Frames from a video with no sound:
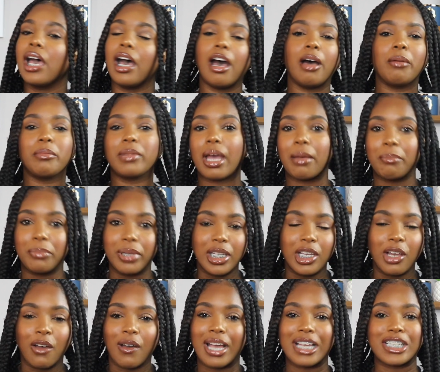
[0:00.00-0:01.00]
I'm not big
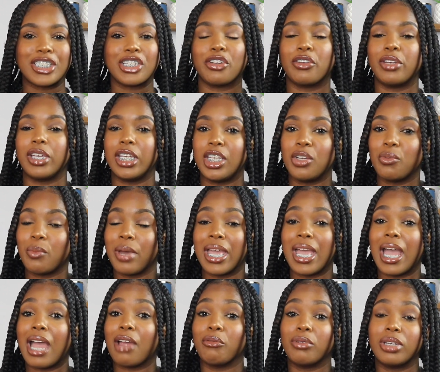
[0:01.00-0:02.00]
on eyeshadow anyway.
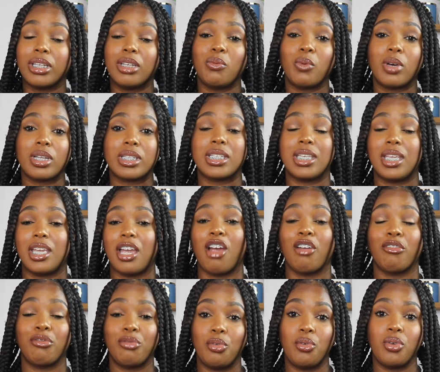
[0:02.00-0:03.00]
I really want to get her
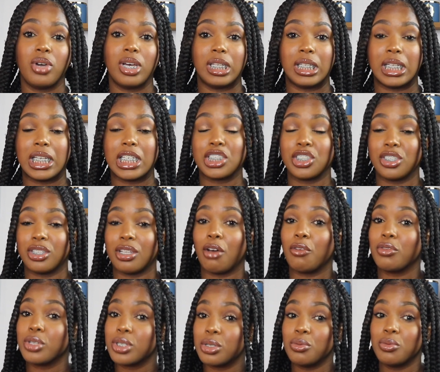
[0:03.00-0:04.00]
full collection though
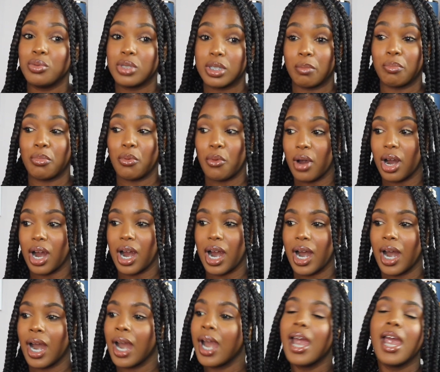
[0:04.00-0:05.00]
to support
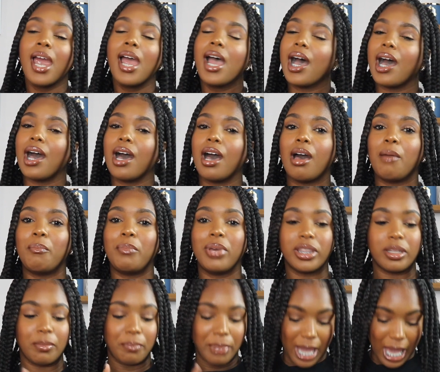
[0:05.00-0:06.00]
her. Um, but
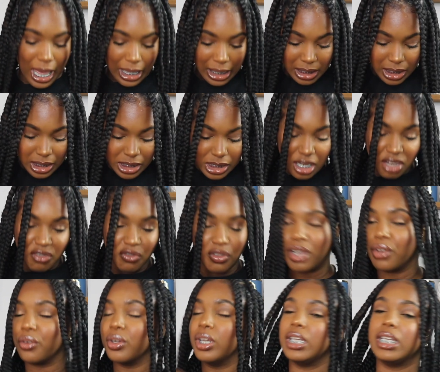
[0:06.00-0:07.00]
the palette is a
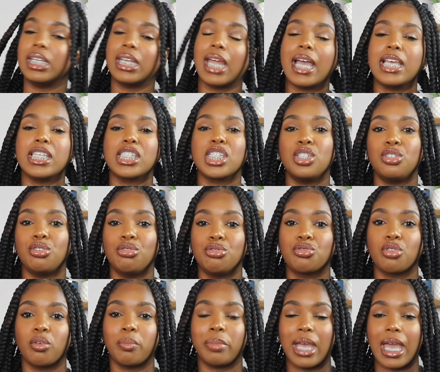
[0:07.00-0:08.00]
very nice
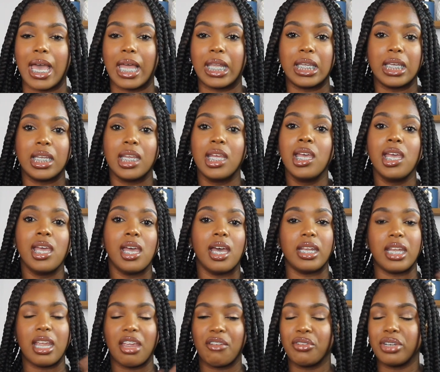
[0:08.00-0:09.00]
neutral palette, an
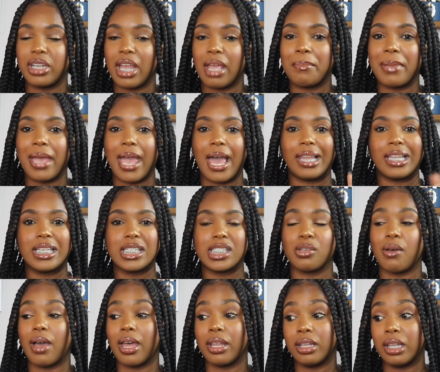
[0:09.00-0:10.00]
everyday palette. So
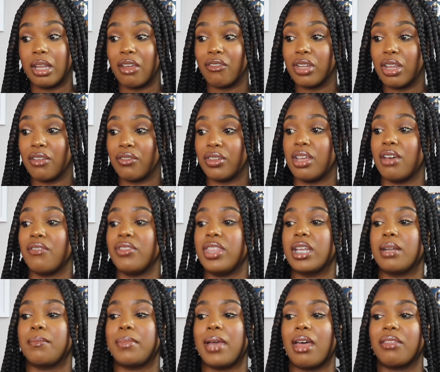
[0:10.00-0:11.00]
I love, love, love that
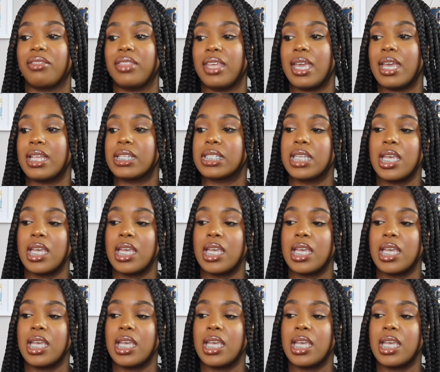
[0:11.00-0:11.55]
about that.